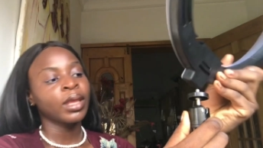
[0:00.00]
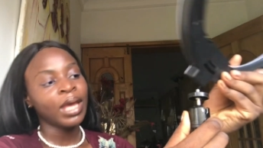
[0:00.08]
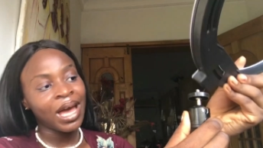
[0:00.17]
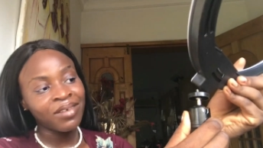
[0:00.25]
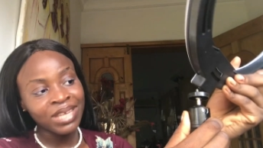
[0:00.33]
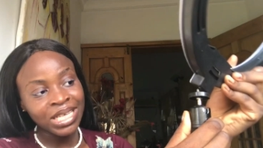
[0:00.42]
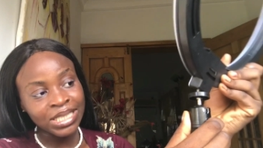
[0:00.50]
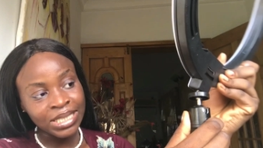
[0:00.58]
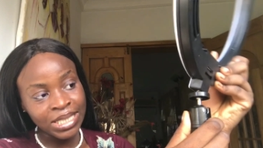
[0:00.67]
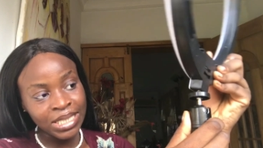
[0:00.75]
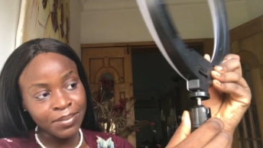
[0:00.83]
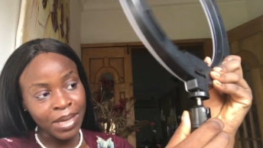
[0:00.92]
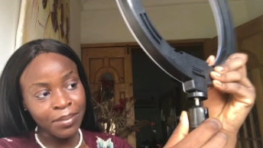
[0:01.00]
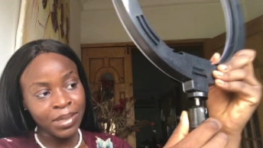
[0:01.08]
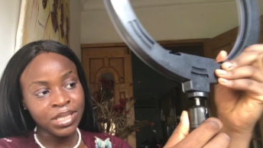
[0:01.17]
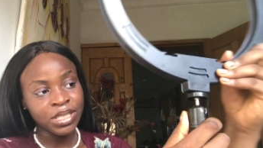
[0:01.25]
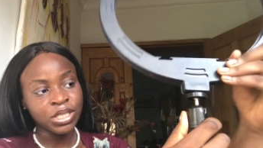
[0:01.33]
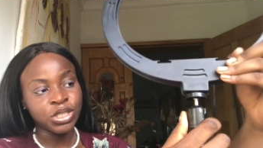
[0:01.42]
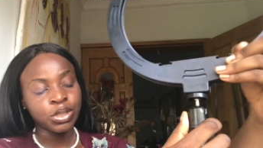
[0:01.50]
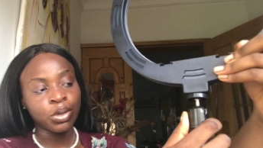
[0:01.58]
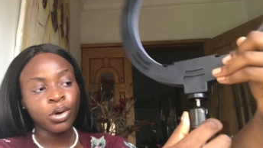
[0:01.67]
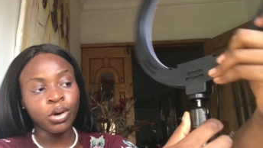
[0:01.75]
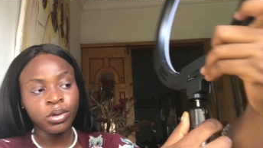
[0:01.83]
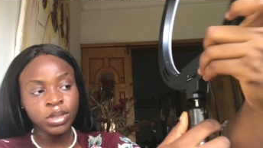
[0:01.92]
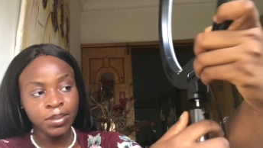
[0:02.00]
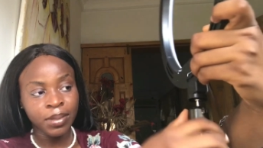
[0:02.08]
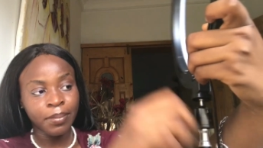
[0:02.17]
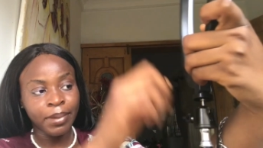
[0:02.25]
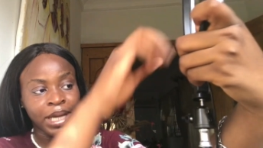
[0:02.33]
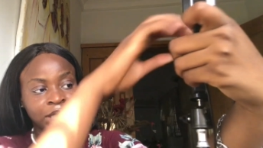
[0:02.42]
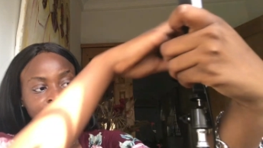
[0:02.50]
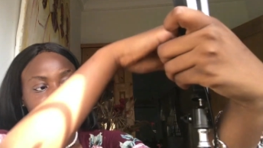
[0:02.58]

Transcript: After she sees my message, she calls me back. She's